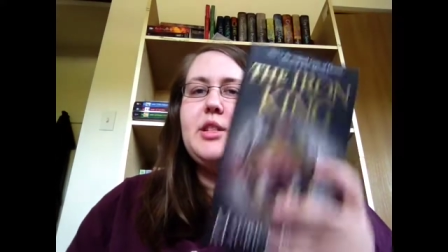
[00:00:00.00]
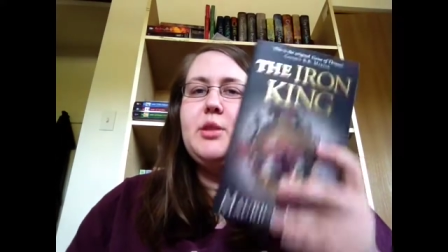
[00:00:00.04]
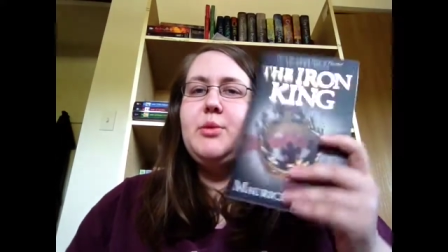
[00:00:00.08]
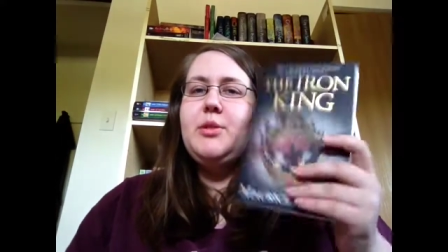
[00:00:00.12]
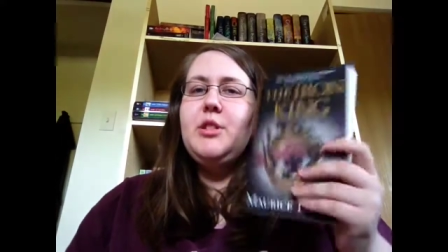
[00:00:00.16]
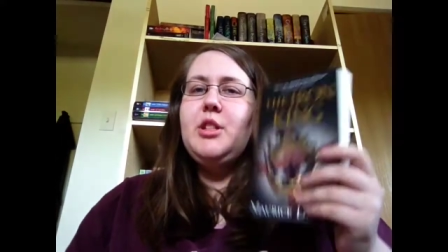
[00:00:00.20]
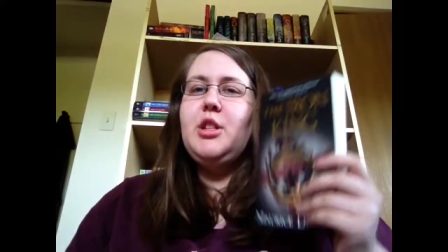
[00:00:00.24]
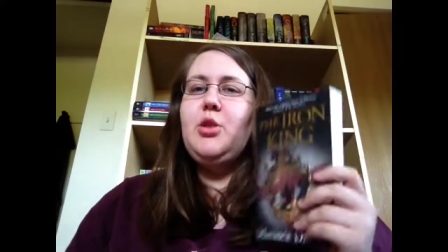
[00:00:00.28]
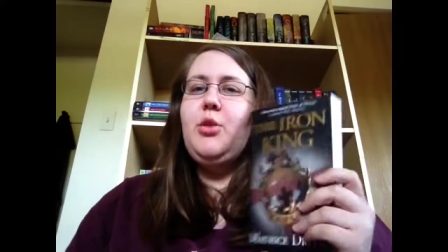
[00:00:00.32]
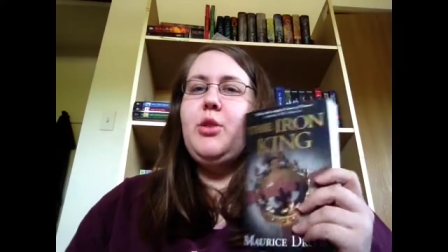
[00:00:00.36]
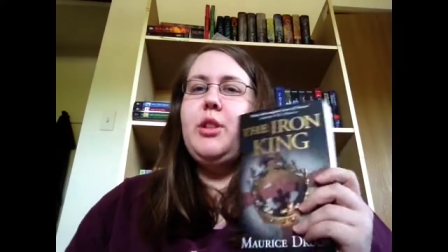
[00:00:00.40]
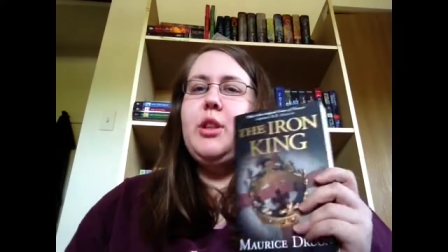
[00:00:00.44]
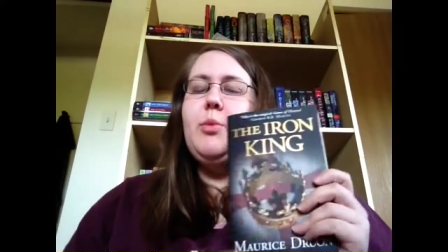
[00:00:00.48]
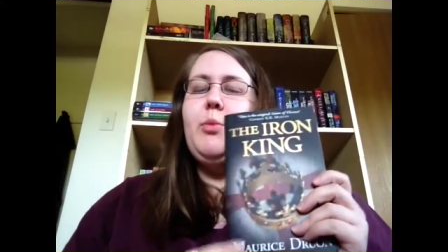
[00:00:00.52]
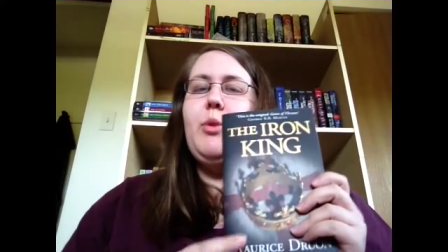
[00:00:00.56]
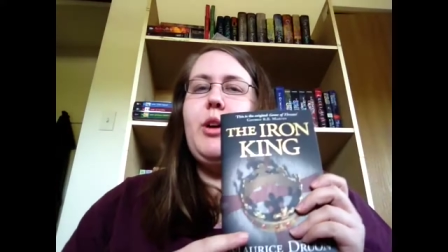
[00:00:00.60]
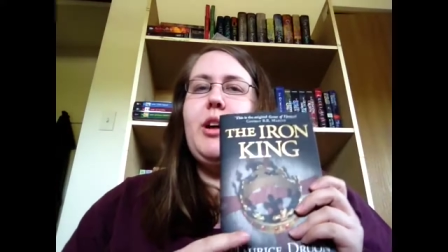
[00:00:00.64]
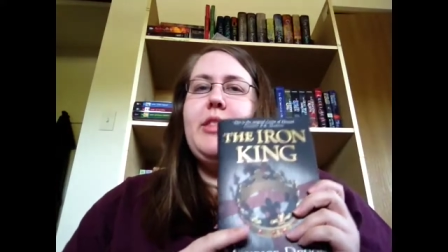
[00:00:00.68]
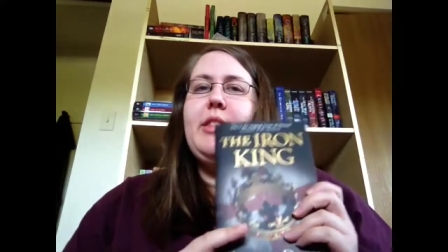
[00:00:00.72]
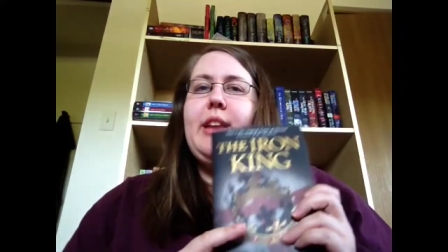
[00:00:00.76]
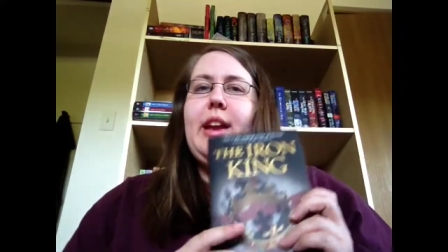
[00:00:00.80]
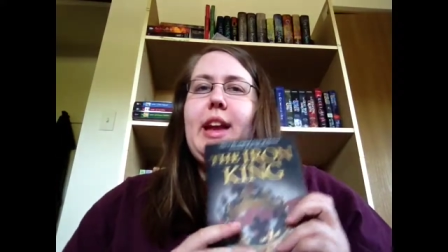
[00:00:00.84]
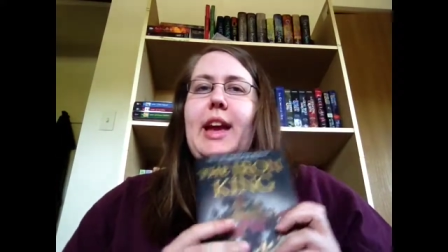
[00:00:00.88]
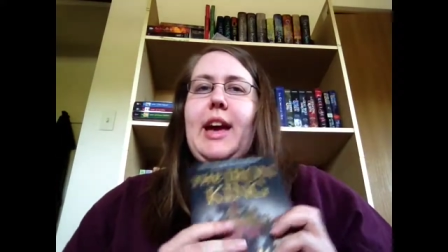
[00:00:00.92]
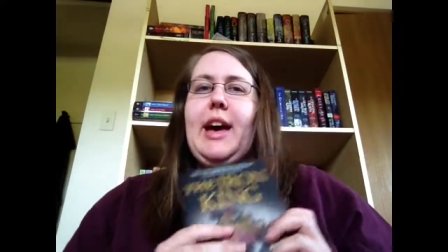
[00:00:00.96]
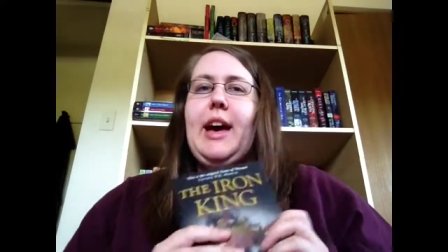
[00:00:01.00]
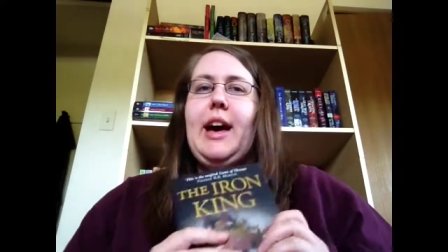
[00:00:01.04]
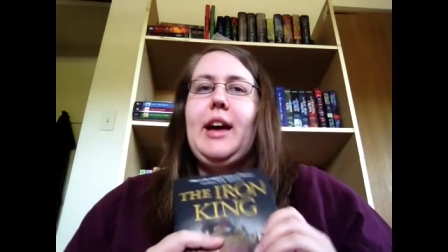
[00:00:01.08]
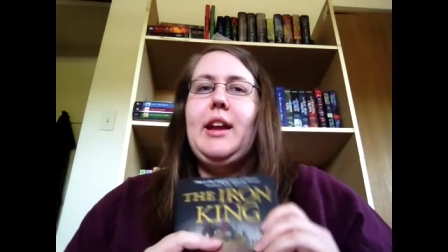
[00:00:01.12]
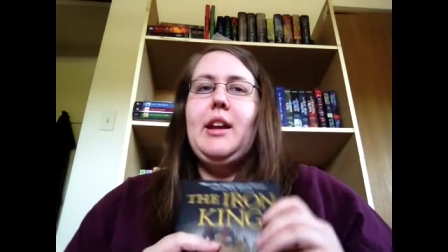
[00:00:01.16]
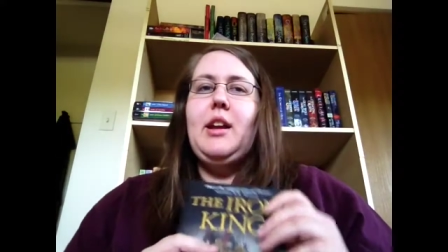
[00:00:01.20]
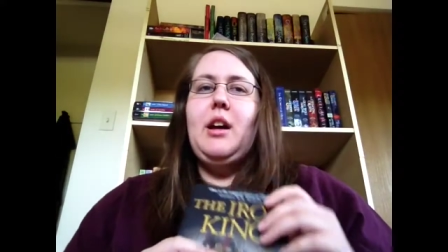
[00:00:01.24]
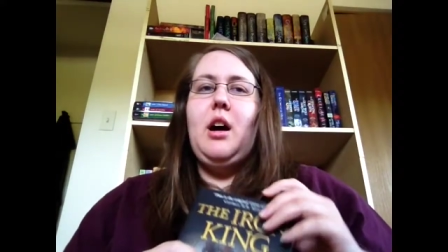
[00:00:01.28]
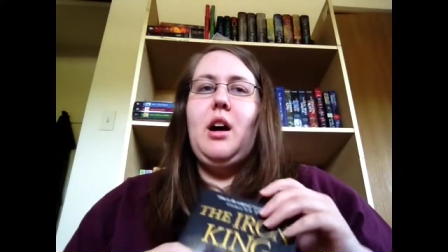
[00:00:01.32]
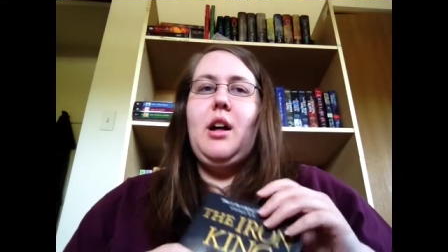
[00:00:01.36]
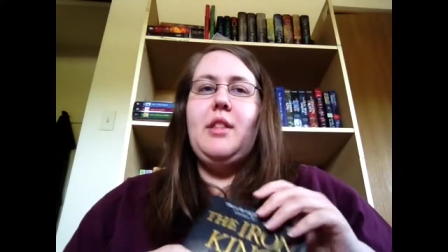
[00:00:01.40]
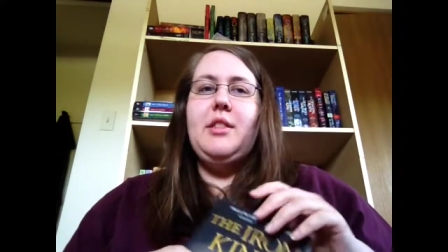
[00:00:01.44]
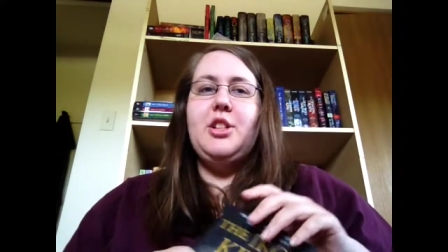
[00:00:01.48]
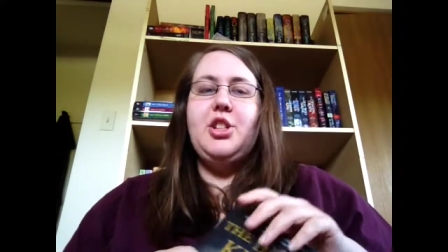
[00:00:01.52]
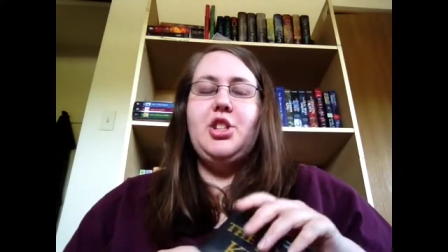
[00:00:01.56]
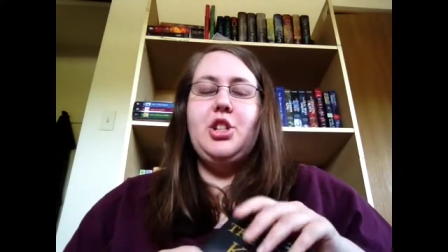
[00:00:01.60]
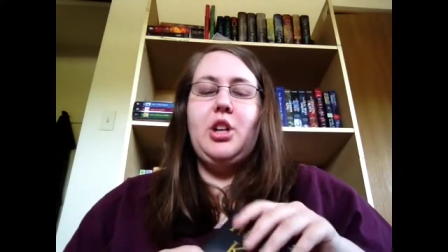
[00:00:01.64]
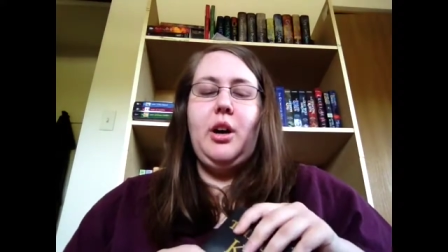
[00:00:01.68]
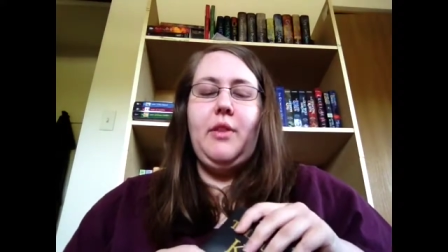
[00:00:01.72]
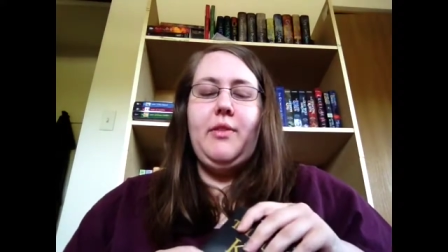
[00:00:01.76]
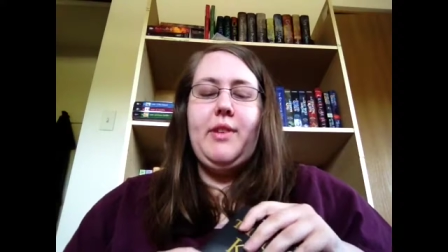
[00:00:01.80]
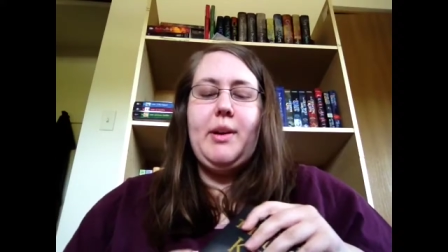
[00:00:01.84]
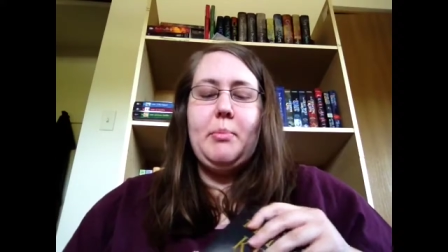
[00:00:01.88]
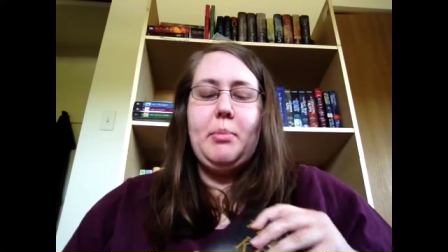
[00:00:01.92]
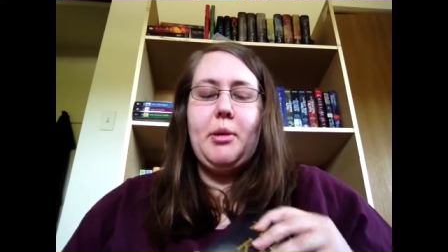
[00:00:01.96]
was the only one they had on the
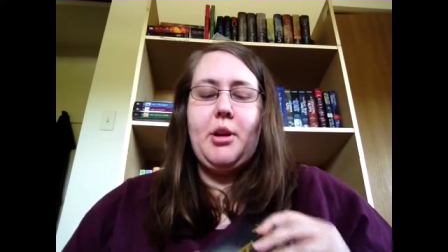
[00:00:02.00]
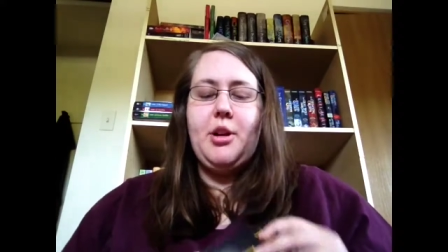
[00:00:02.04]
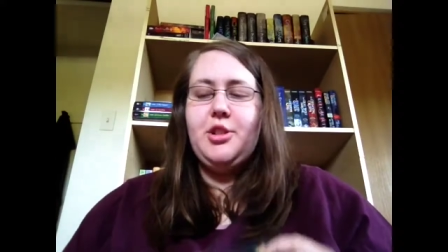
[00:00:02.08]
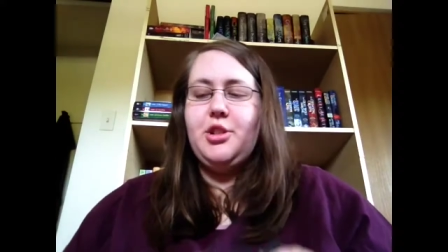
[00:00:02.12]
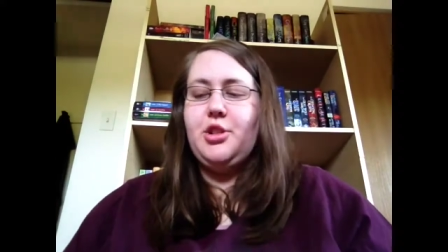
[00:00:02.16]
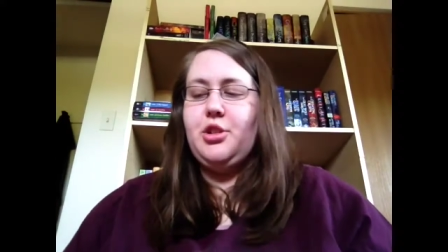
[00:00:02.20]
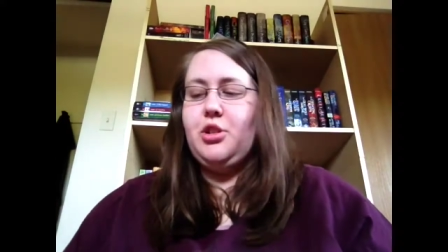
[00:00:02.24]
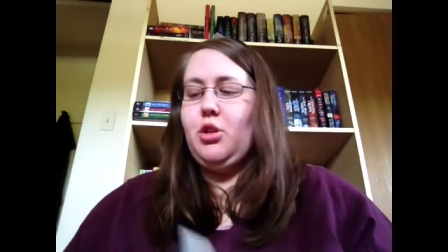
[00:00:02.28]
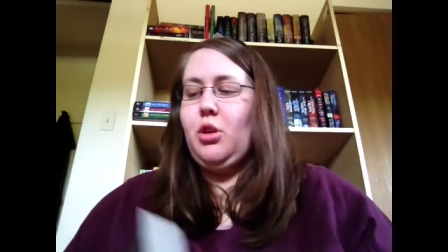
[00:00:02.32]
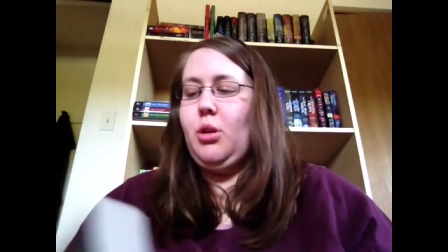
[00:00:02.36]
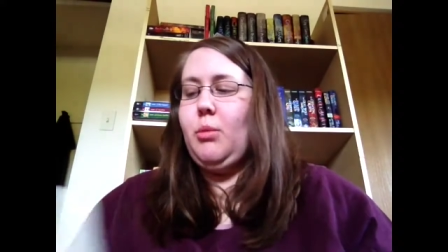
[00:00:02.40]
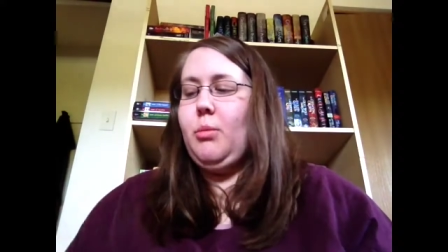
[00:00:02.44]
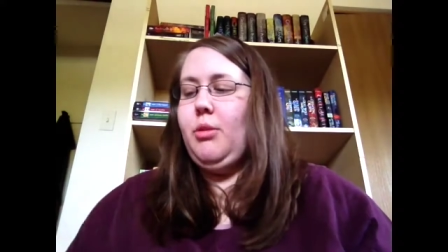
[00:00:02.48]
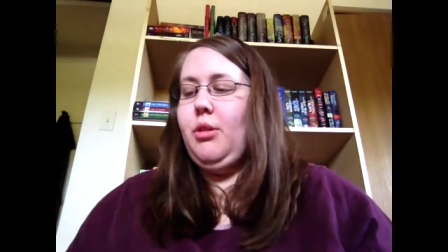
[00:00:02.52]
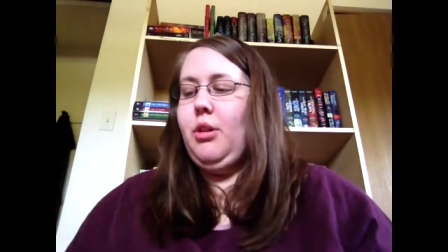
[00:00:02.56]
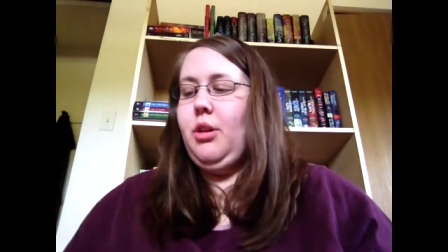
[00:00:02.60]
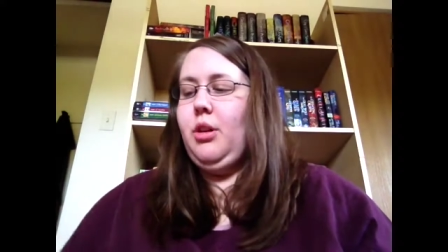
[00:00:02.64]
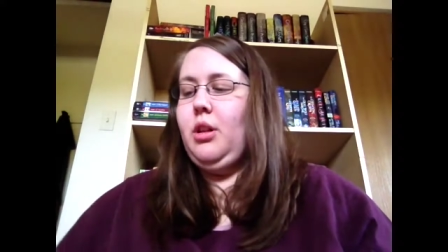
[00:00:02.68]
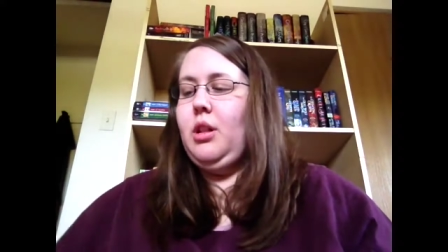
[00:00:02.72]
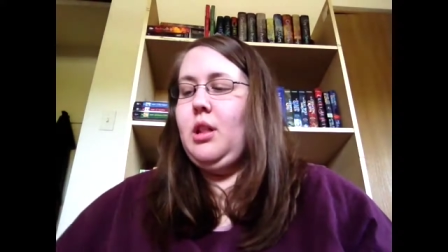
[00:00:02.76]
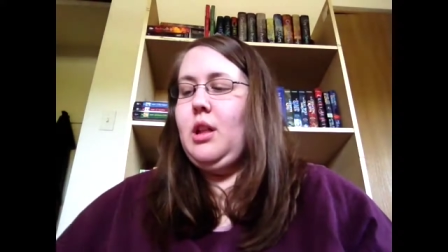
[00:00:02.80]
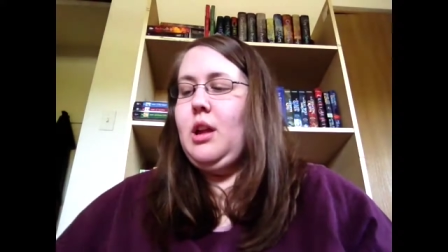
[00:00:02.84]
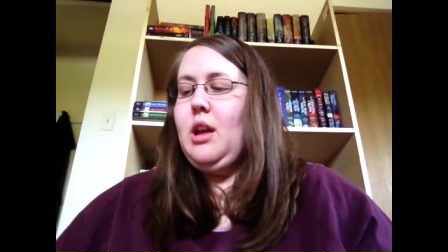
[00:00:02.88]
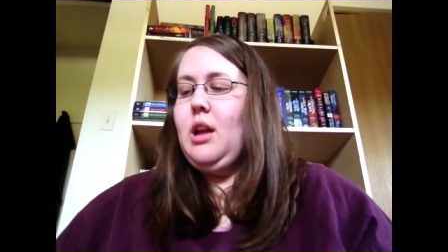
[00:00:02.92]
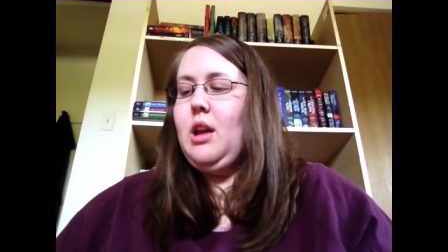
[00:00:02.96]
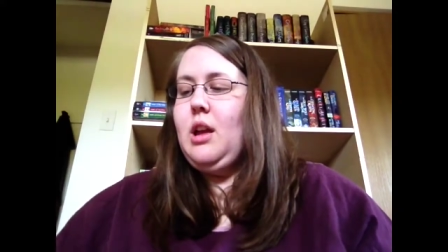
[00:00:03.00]
shelf at Barnes & Noble.